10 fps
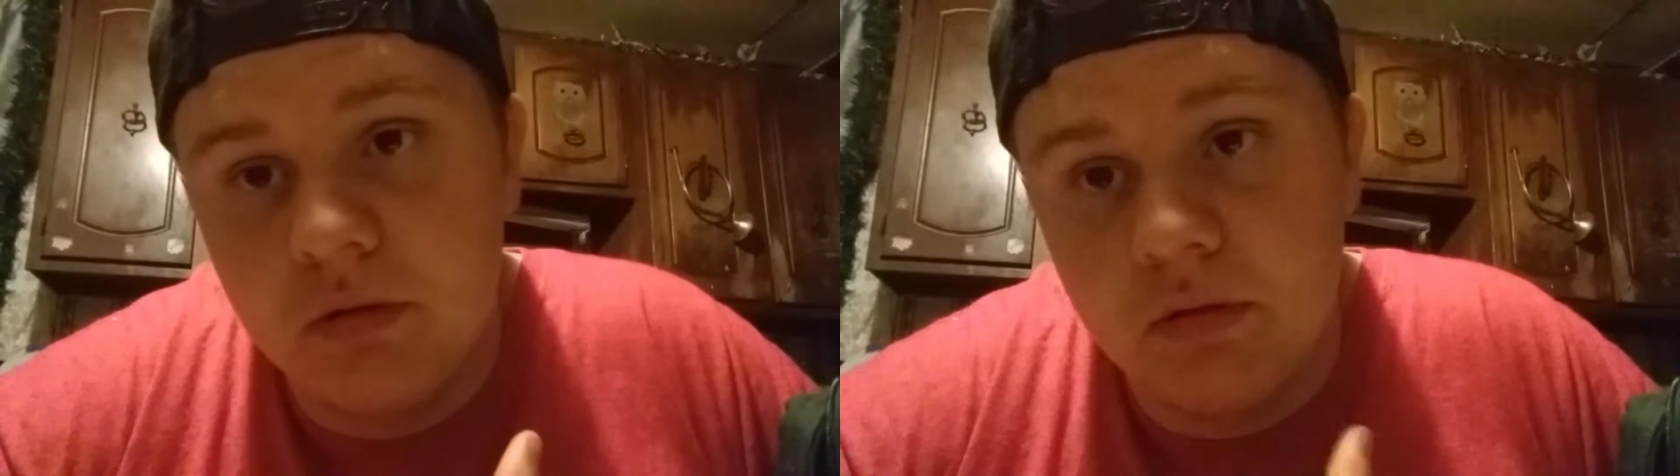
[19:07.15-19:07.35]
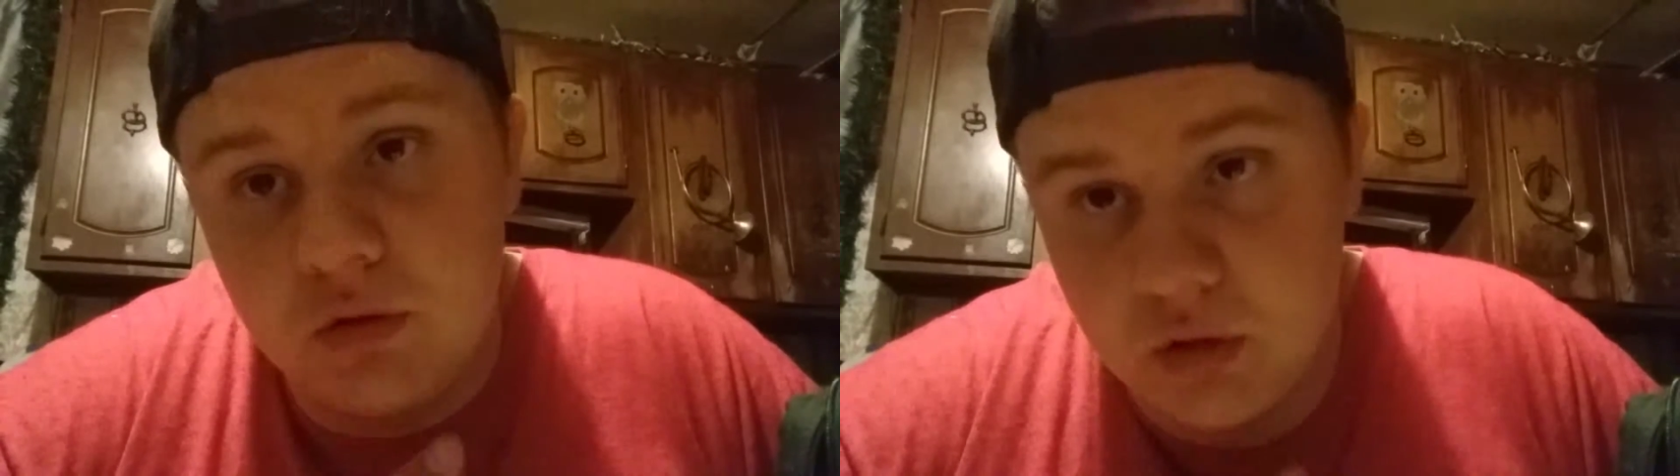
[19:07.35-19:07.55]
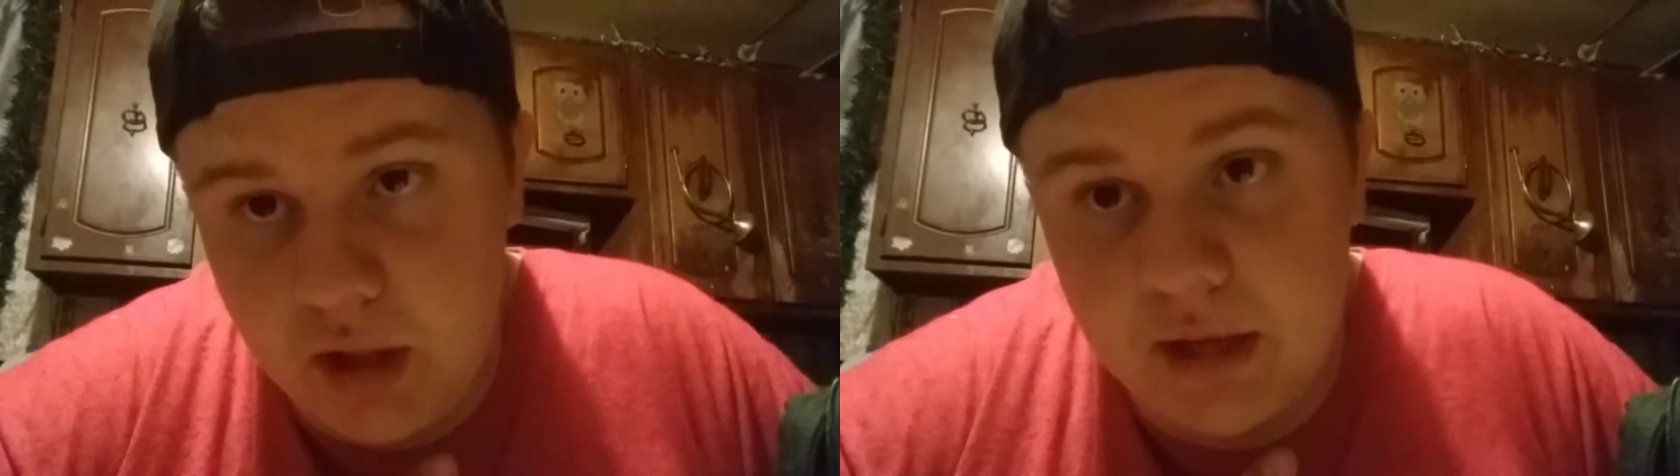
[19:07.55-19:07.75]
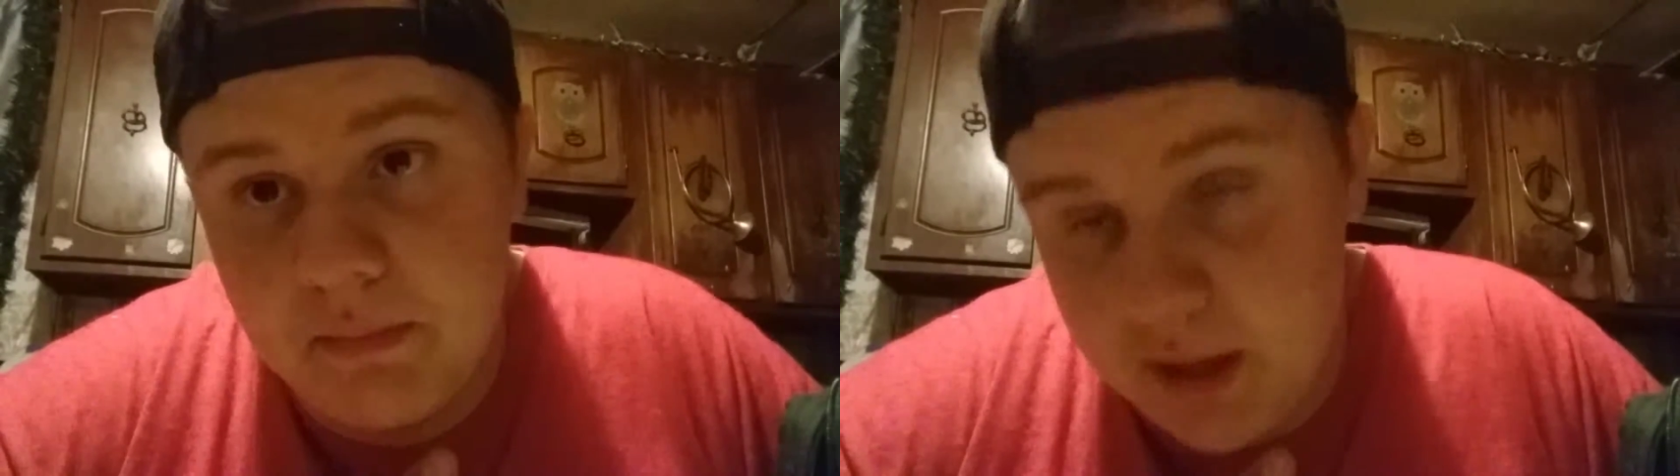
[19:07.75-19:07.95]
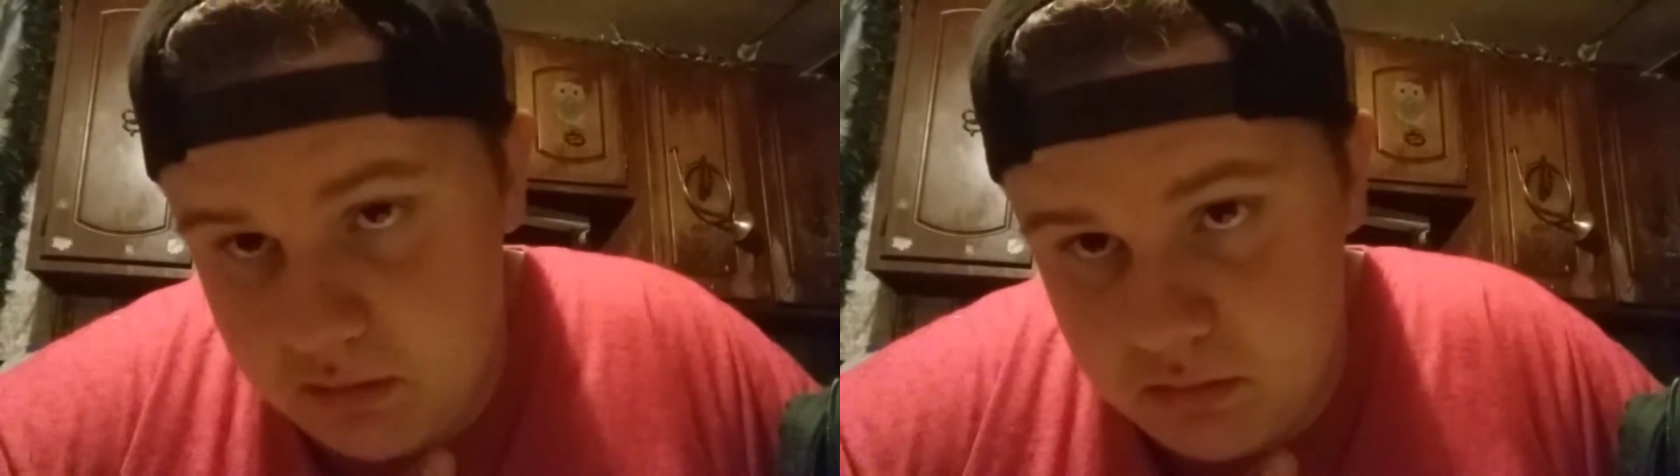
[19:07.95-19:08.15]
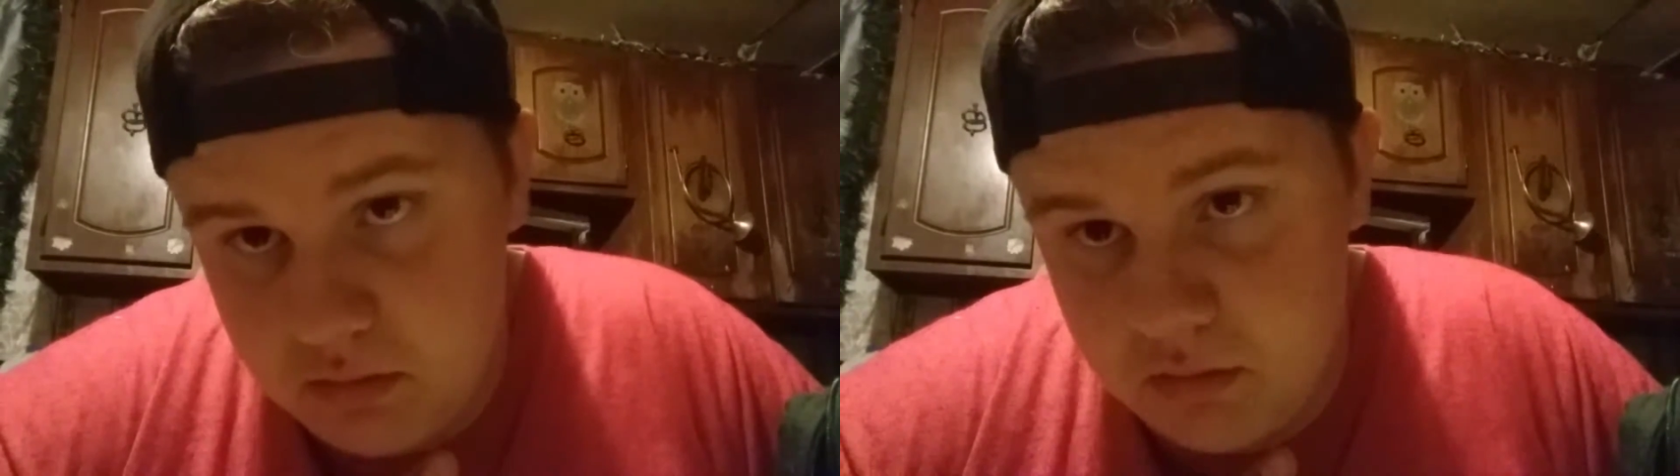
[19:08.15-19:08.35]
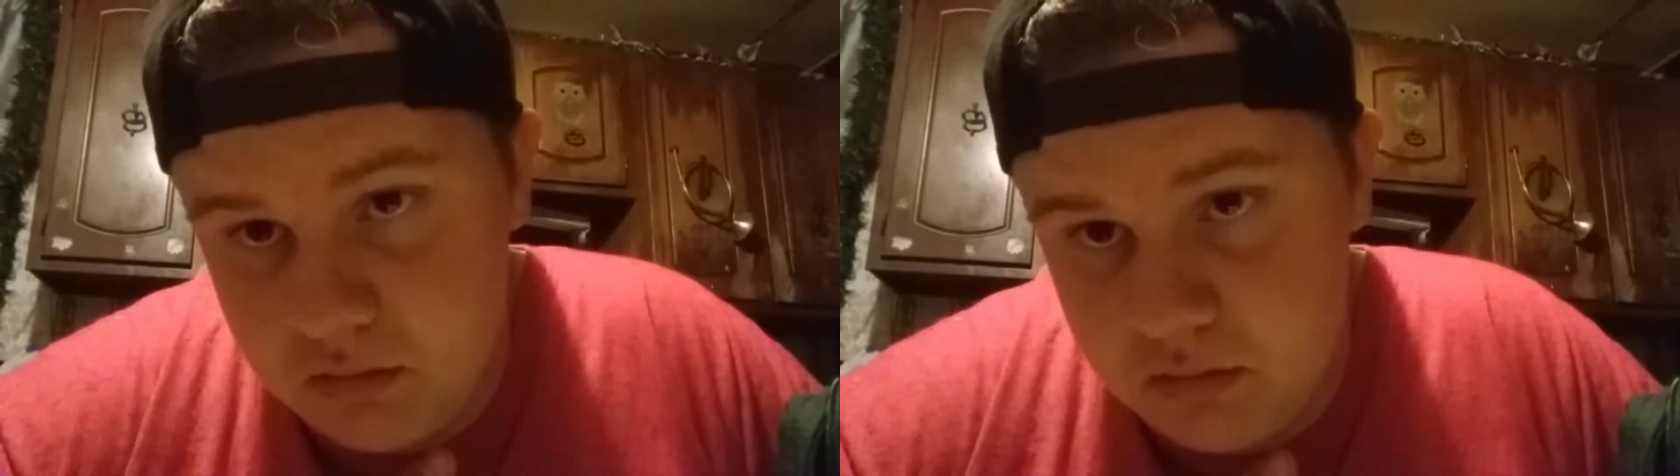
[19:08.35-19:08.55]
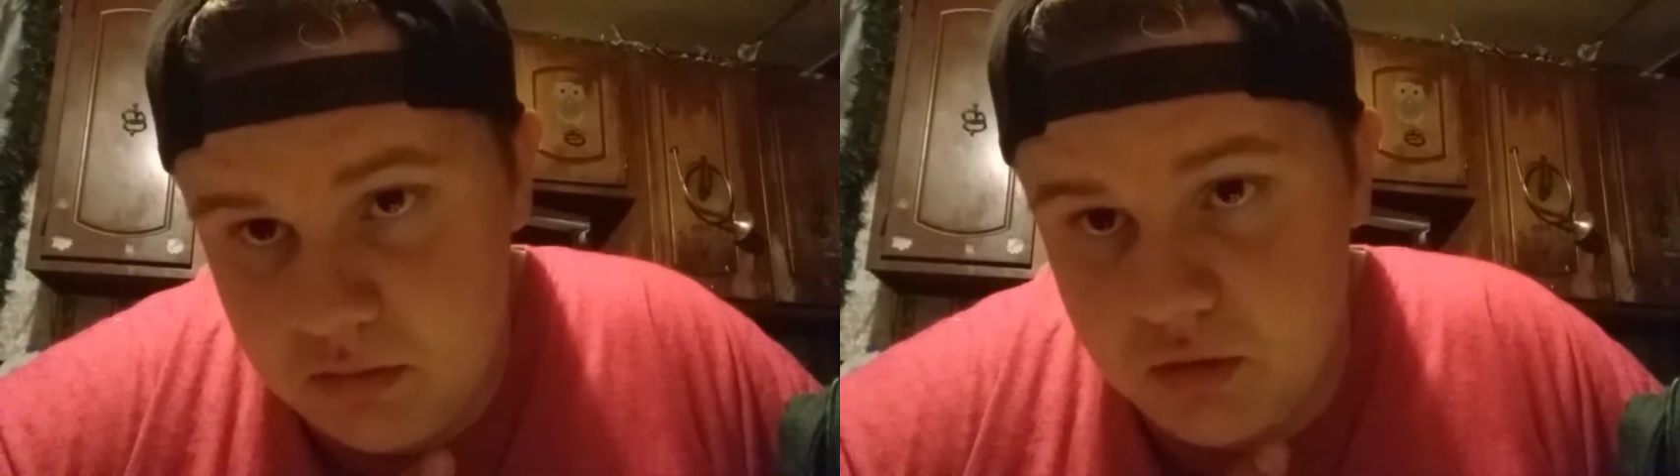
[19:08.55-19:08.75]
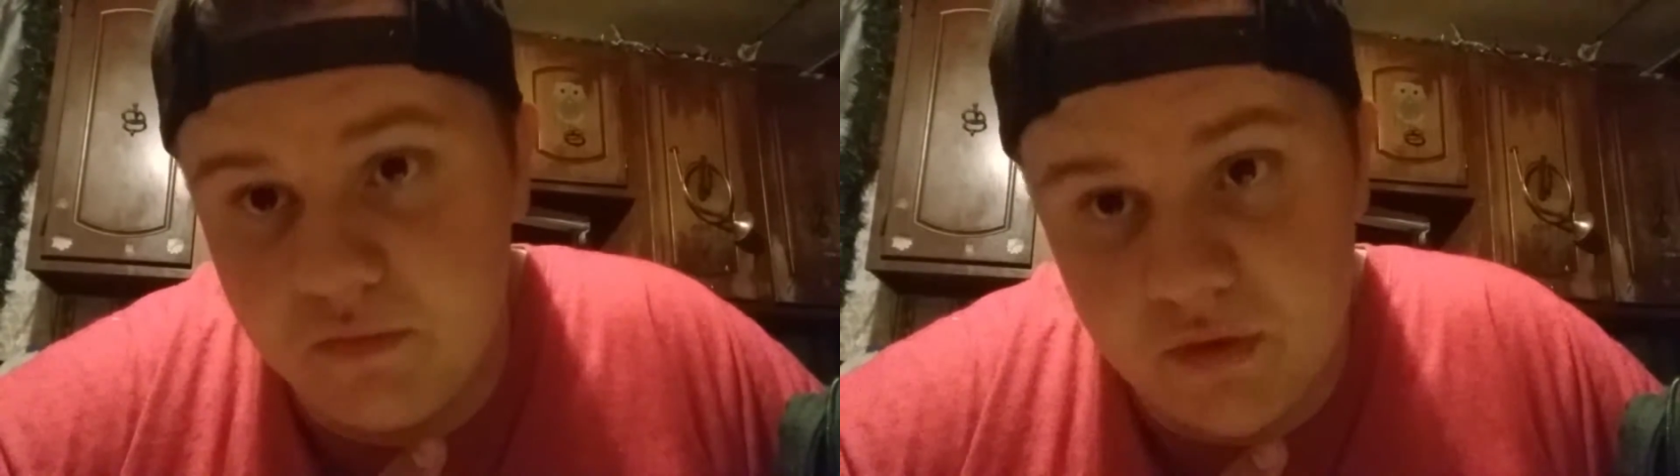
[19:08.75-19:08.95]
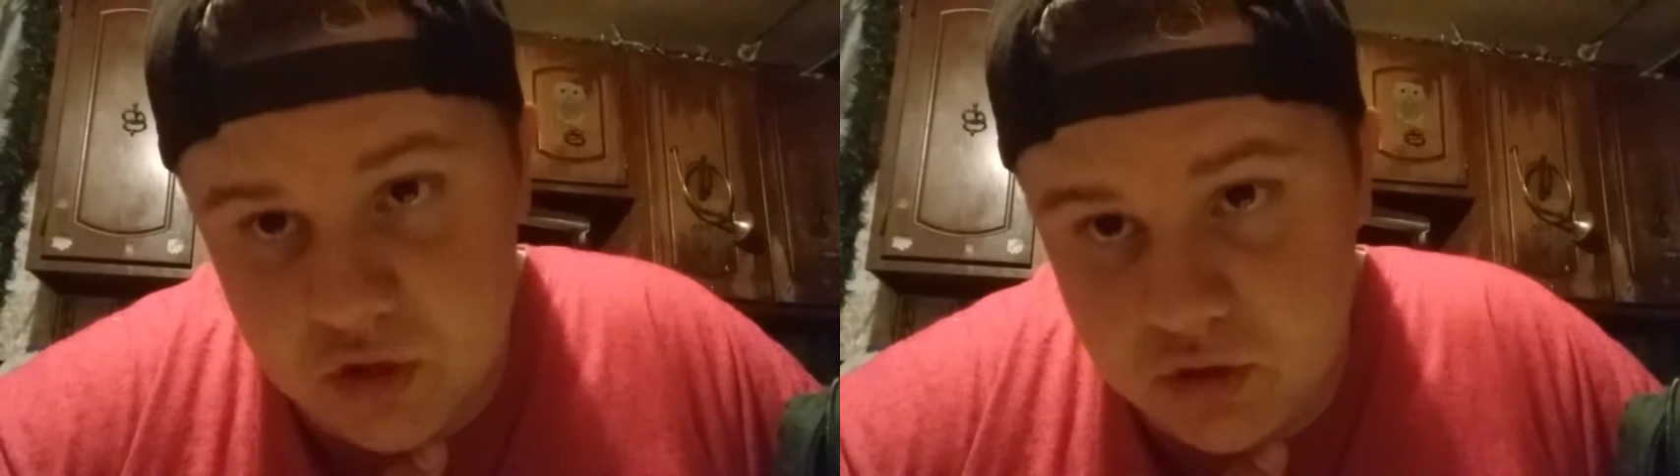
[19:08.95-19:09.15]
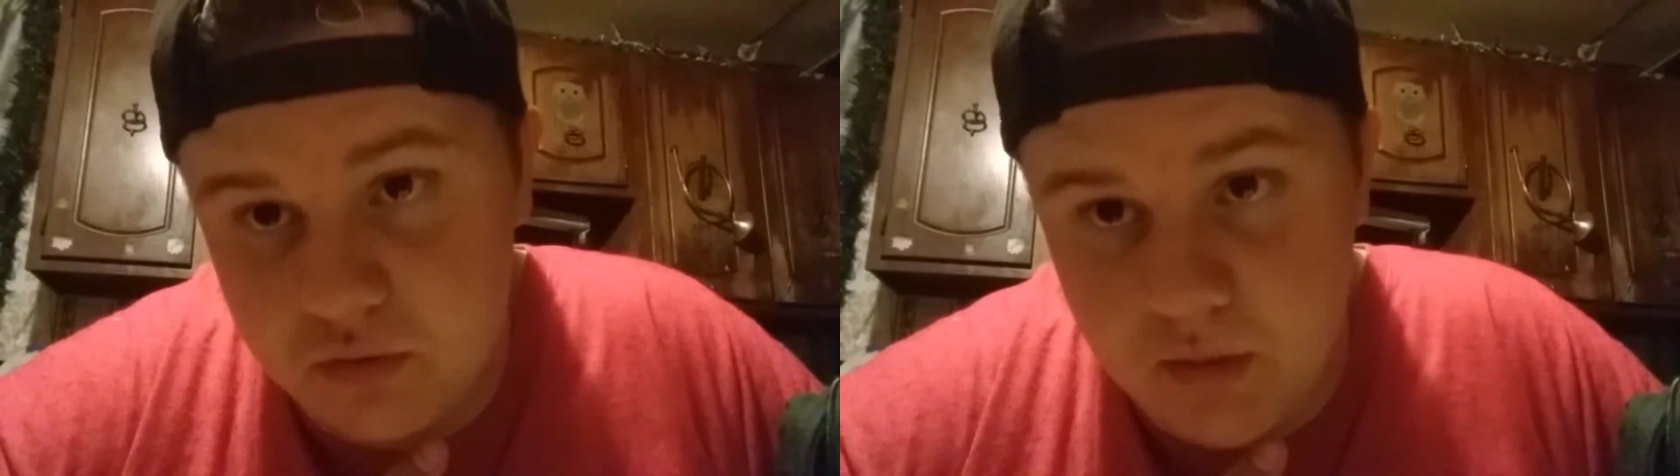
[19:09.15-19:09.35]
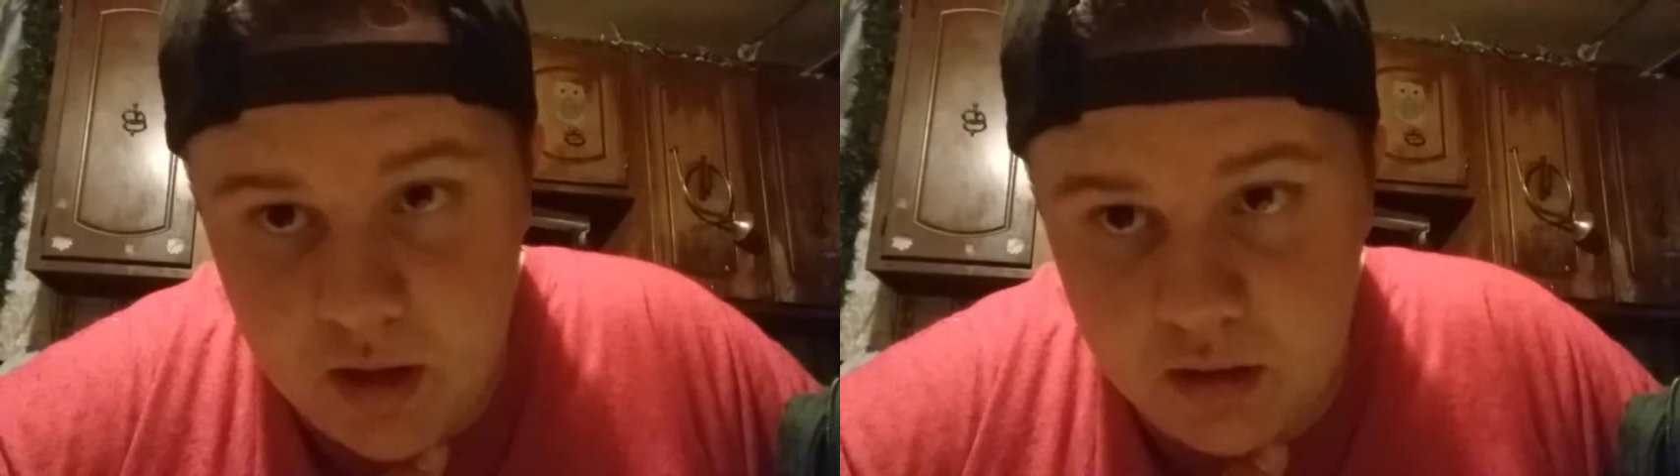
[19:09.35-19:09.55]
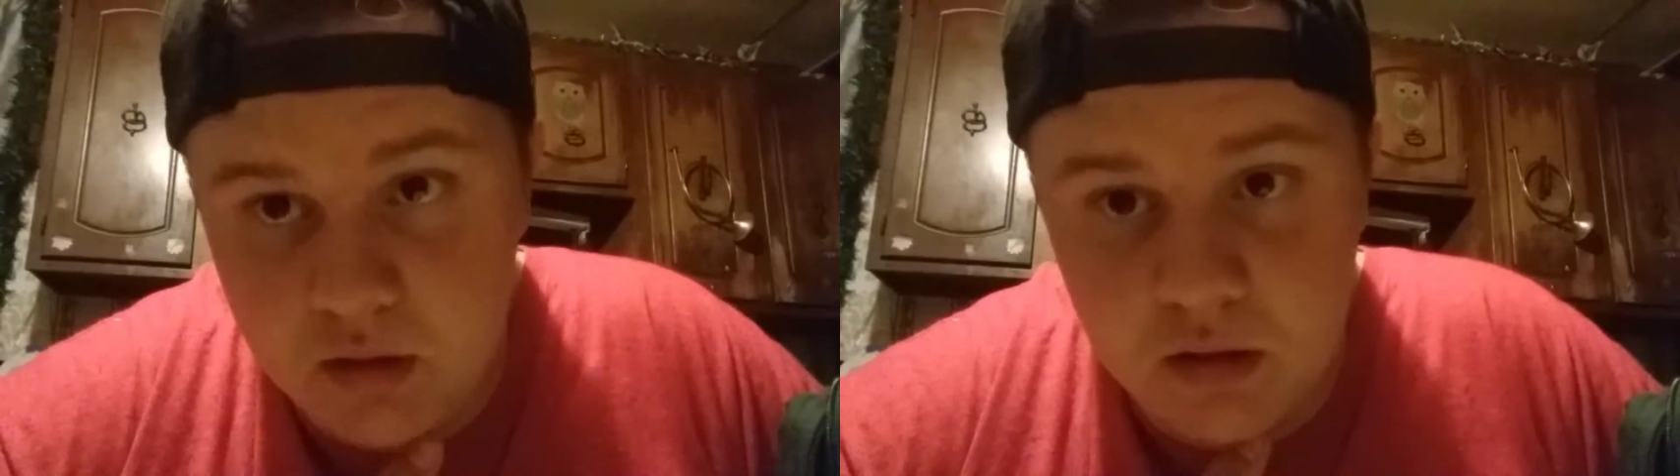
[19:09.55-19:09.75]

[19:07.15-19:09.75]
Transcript: you're like me you fish in the rain.